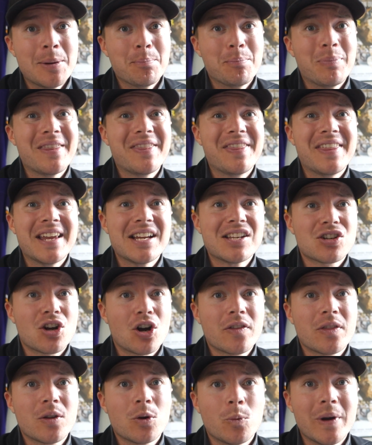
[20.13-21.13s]
but these
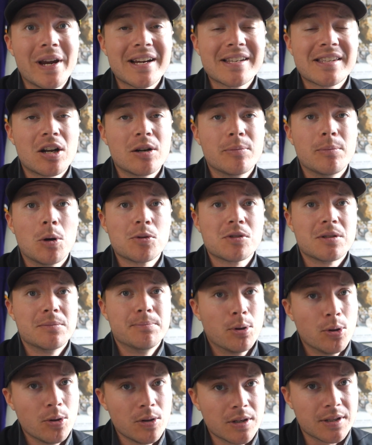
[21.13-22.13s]
are the weeks that are most
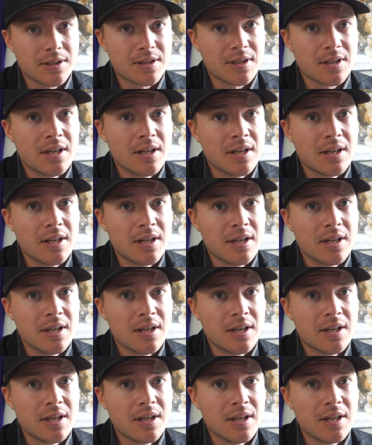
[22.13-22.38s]
important.